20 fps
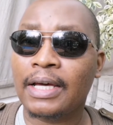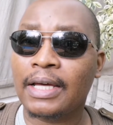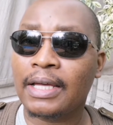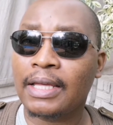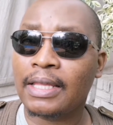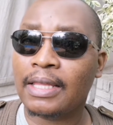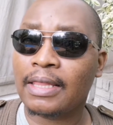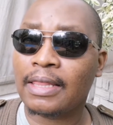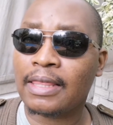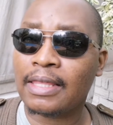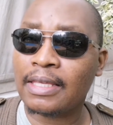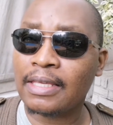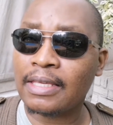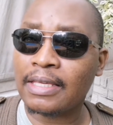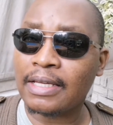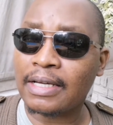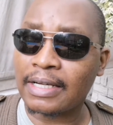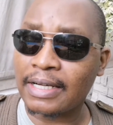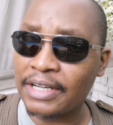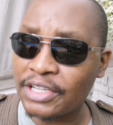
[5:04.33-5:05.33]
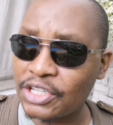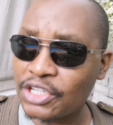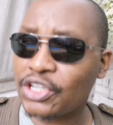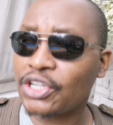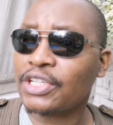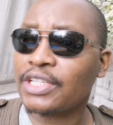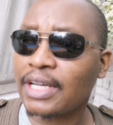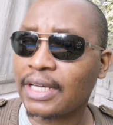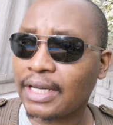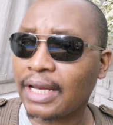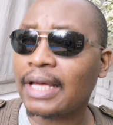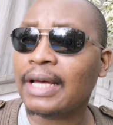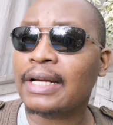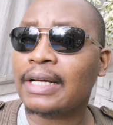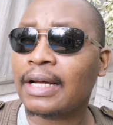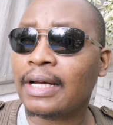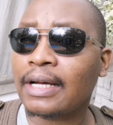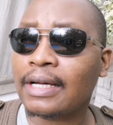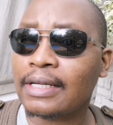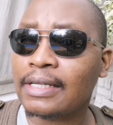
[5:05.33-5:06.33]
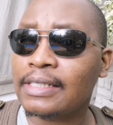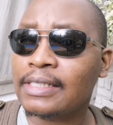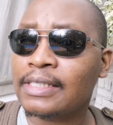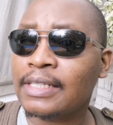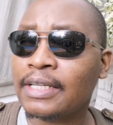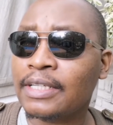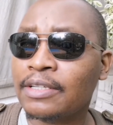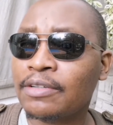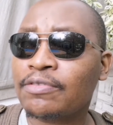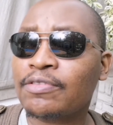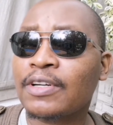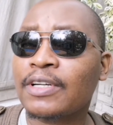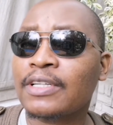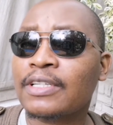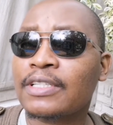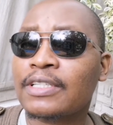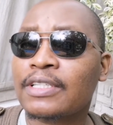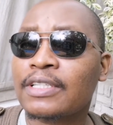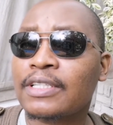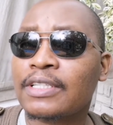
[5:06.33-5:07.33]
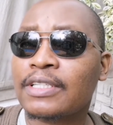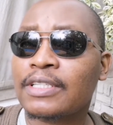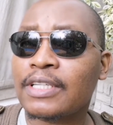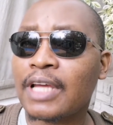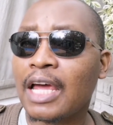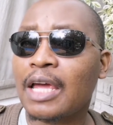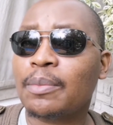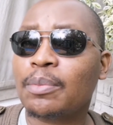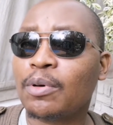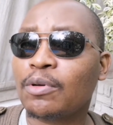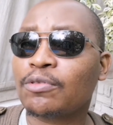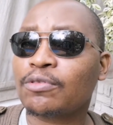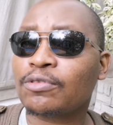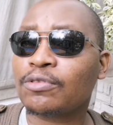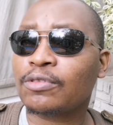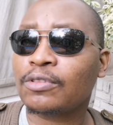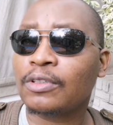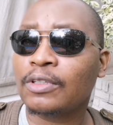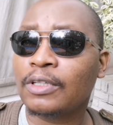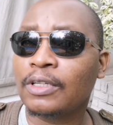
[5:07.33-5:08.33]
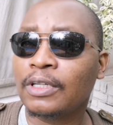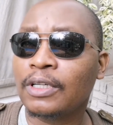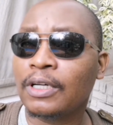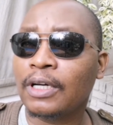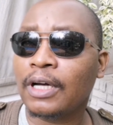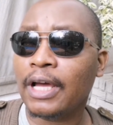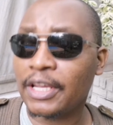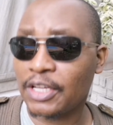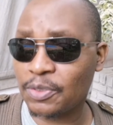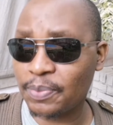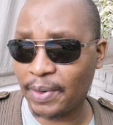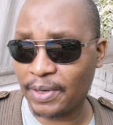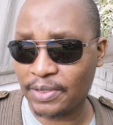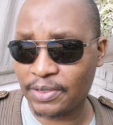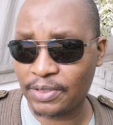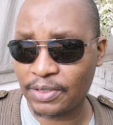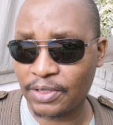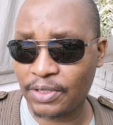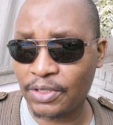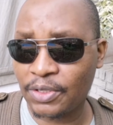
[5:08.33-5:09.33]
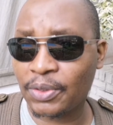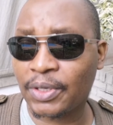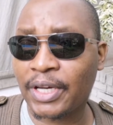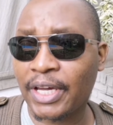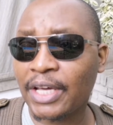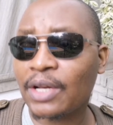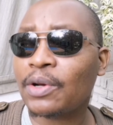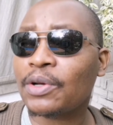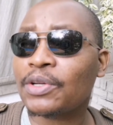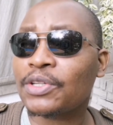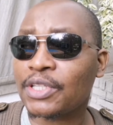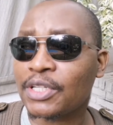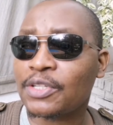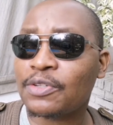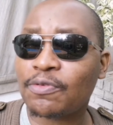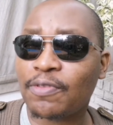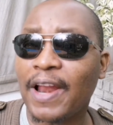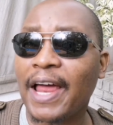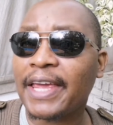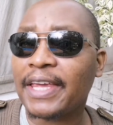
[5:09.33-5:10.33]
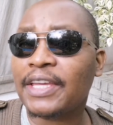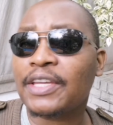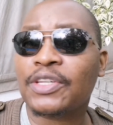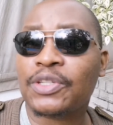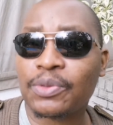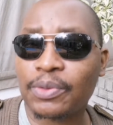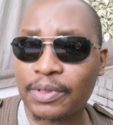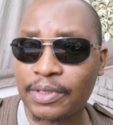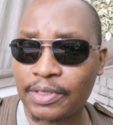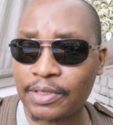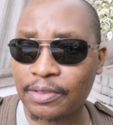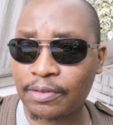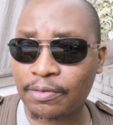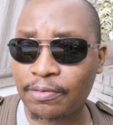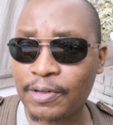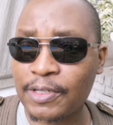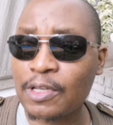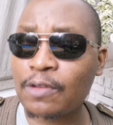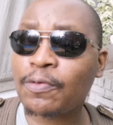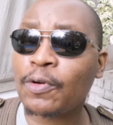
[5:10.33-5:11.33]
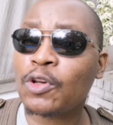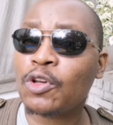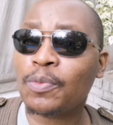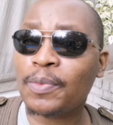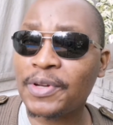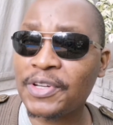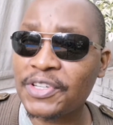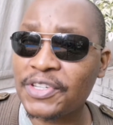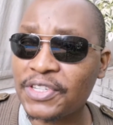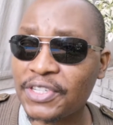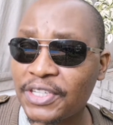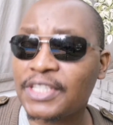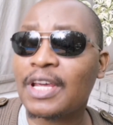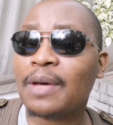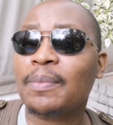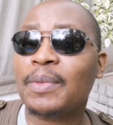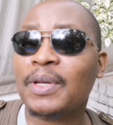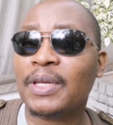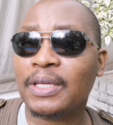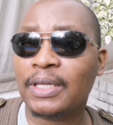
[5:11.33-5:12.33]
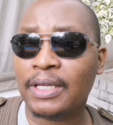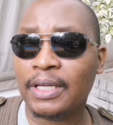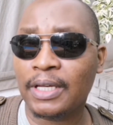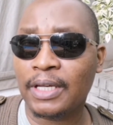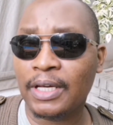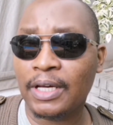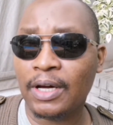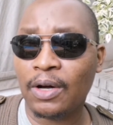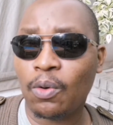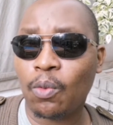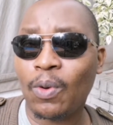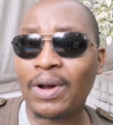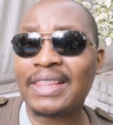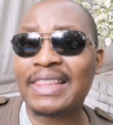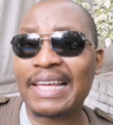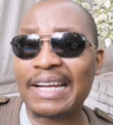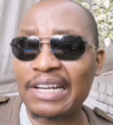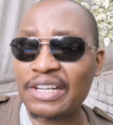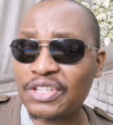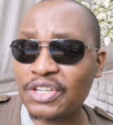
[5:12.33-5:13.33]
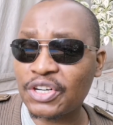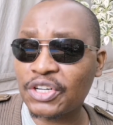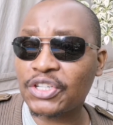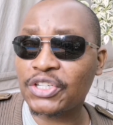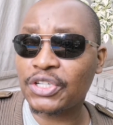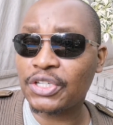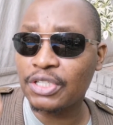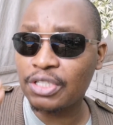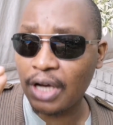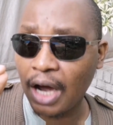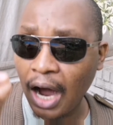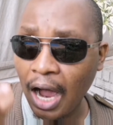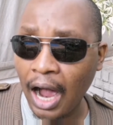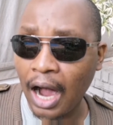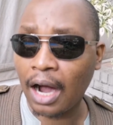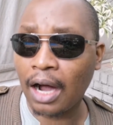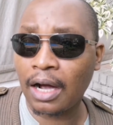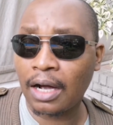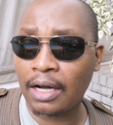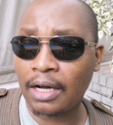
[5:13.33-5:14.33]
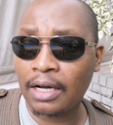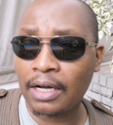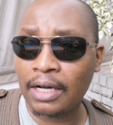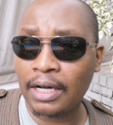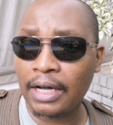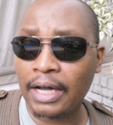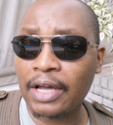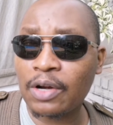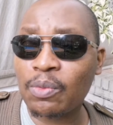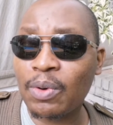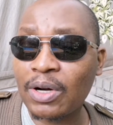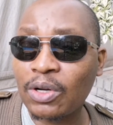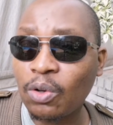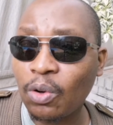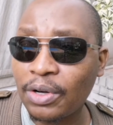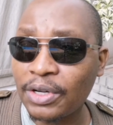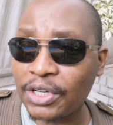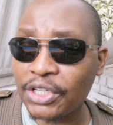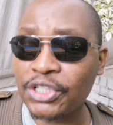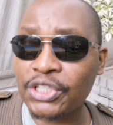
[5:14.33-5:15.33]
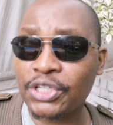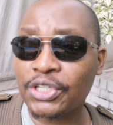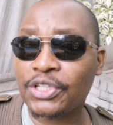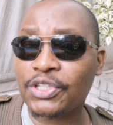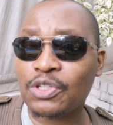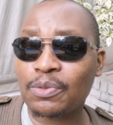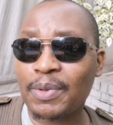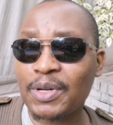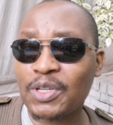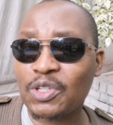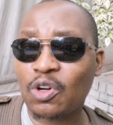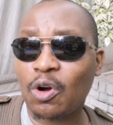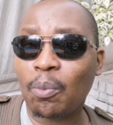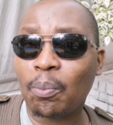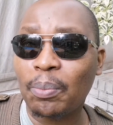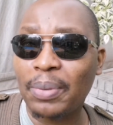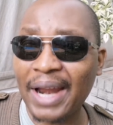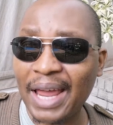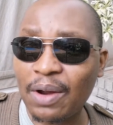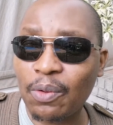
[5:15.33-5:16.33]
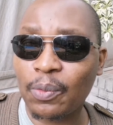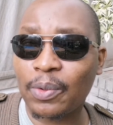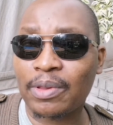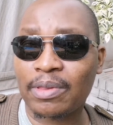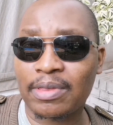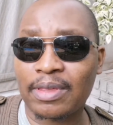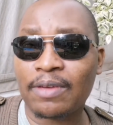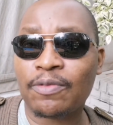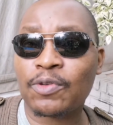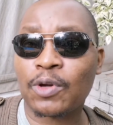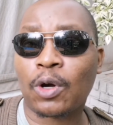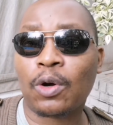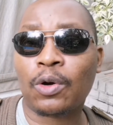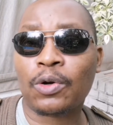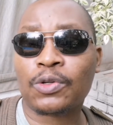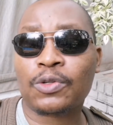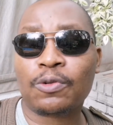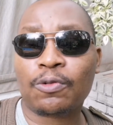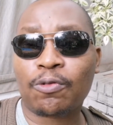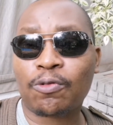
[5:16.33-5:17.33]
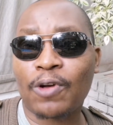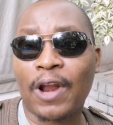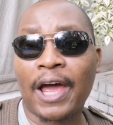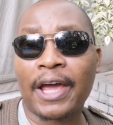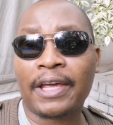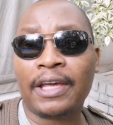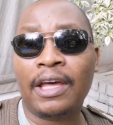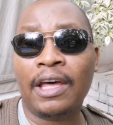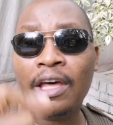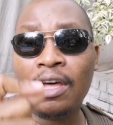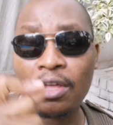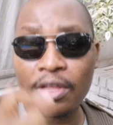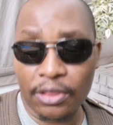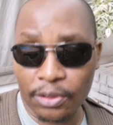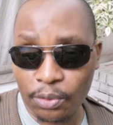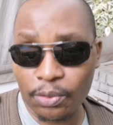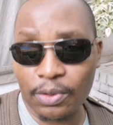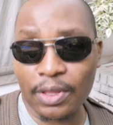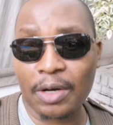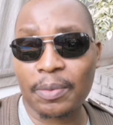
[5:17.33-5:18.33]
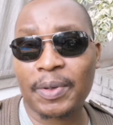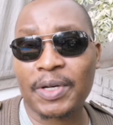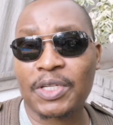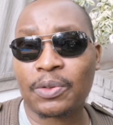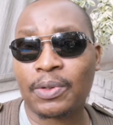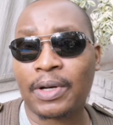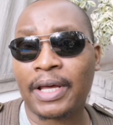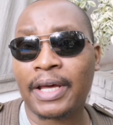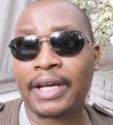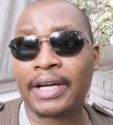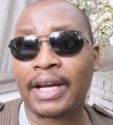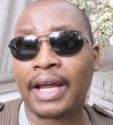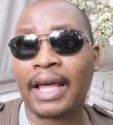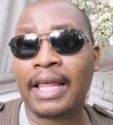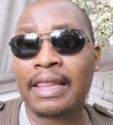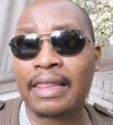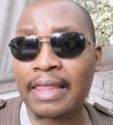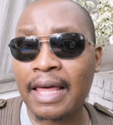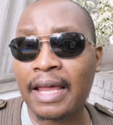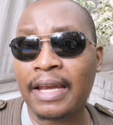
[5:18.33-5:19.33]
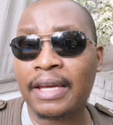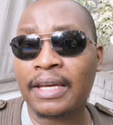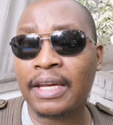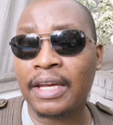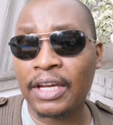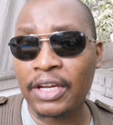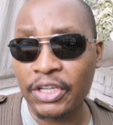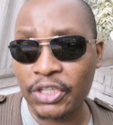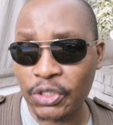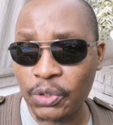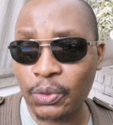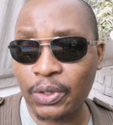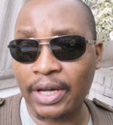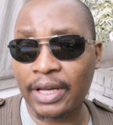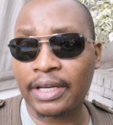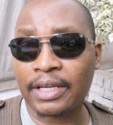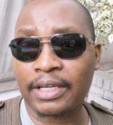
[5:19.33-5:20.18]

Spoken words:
the restricted area is a different type of airspace. You cannot just fly into it. First of all, you must determine what the restrictions are and what conditions you must comply with if you're going to fly through that particular area. And then you can